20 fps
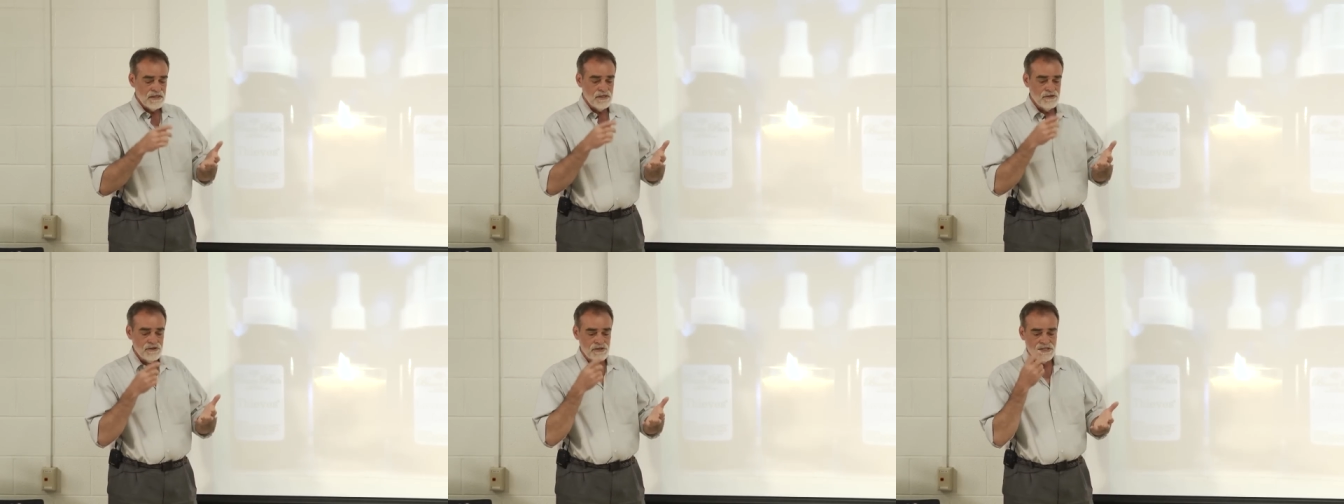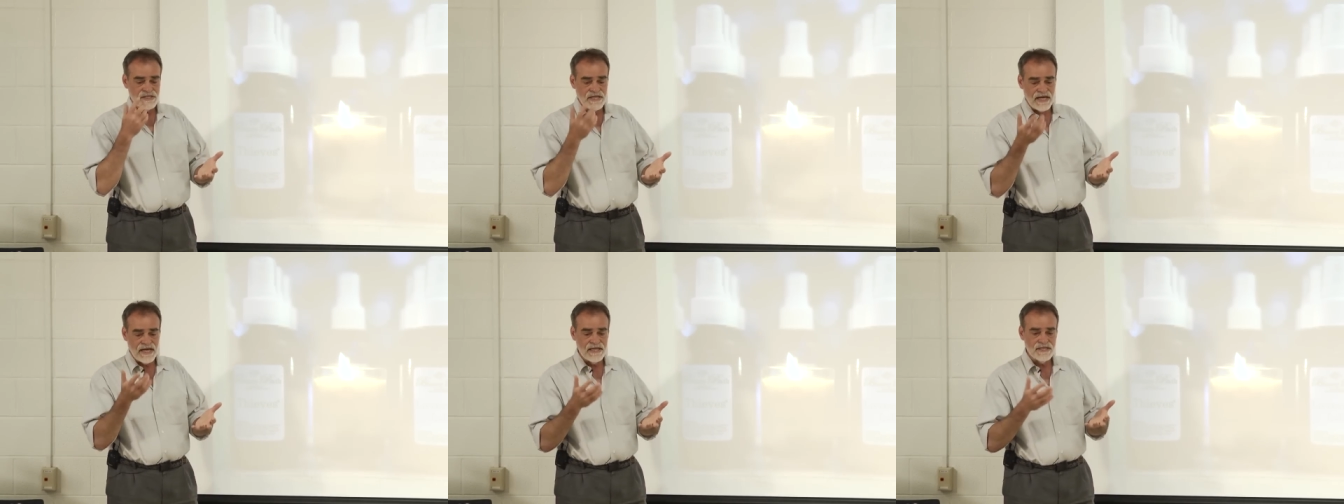
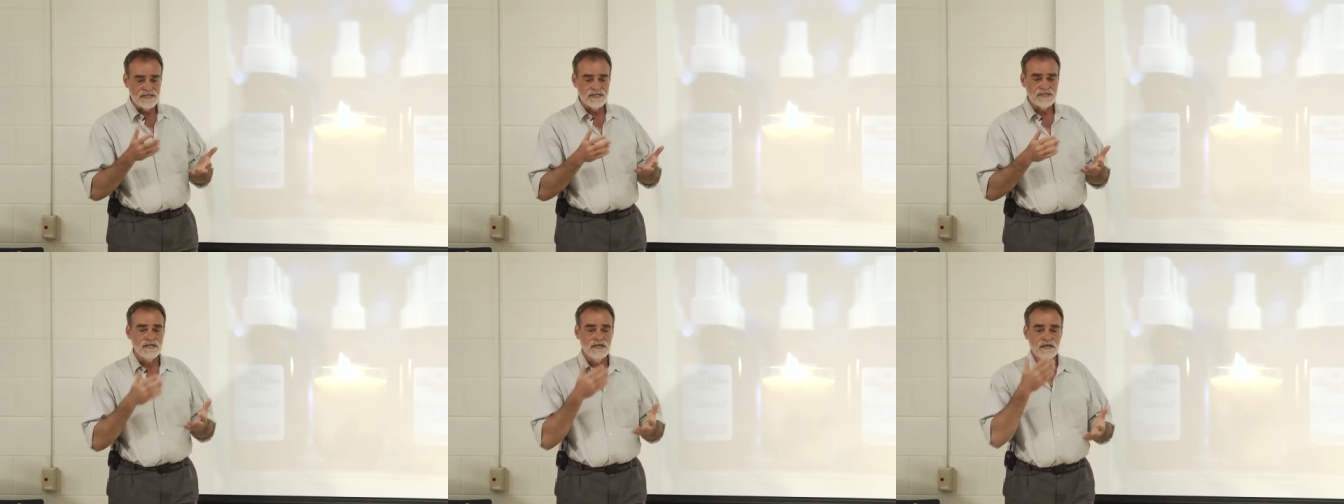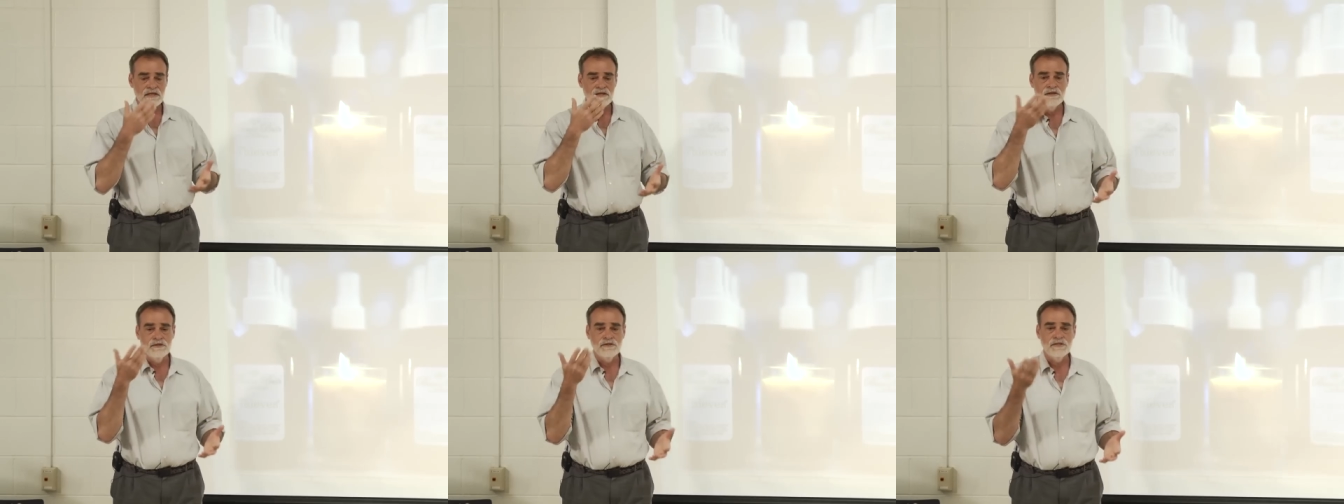There's taste,
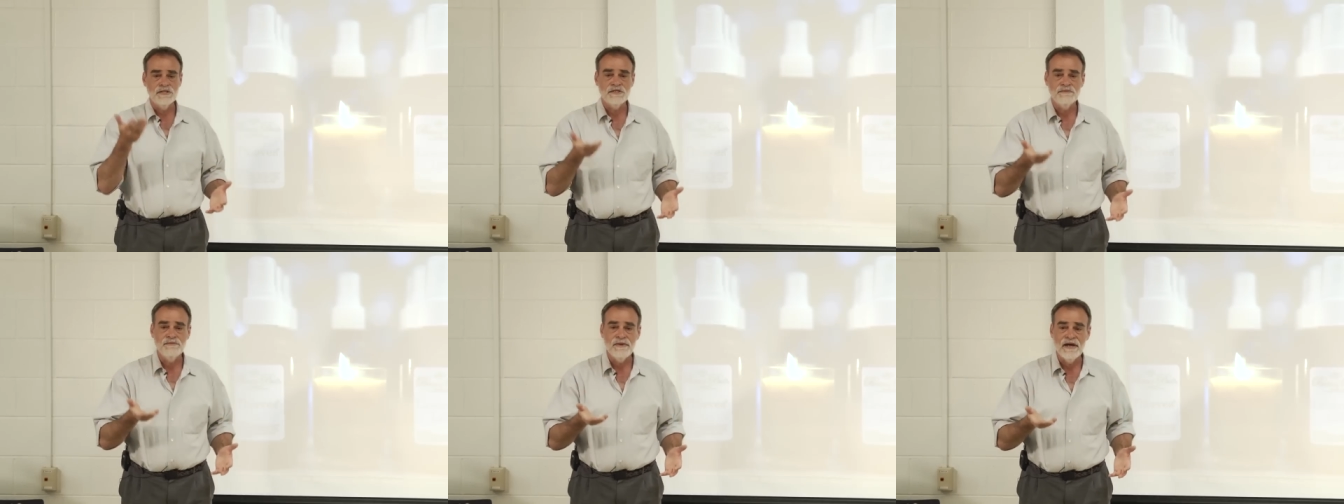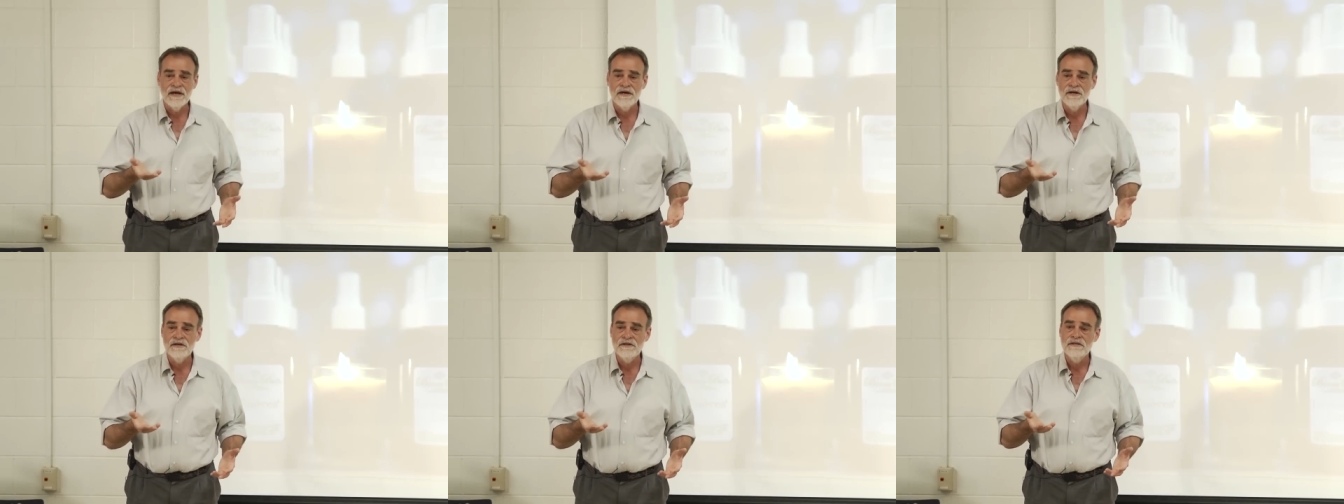there's
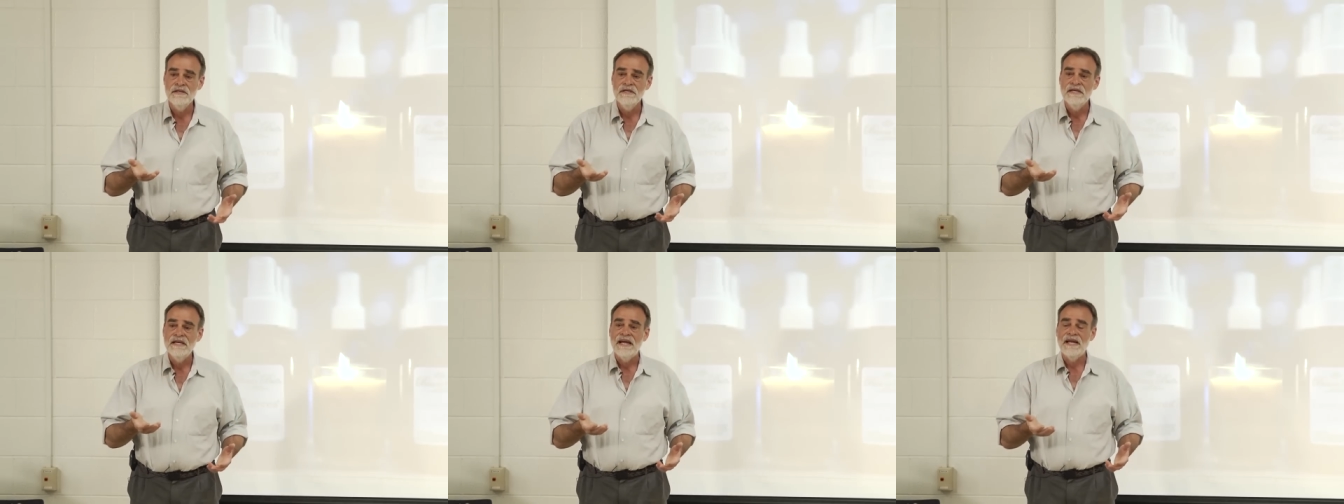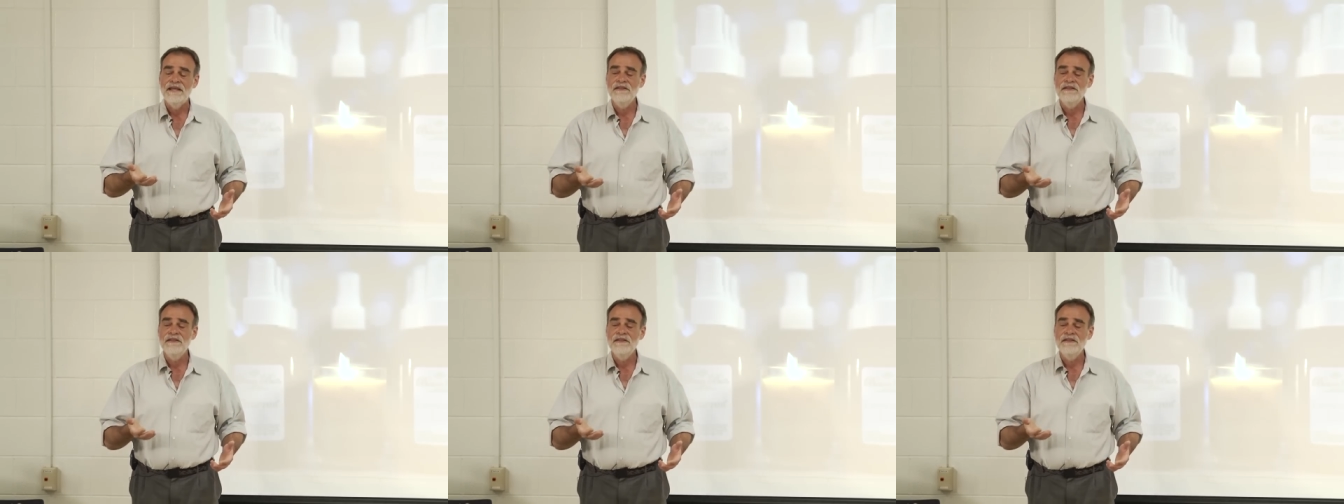smell,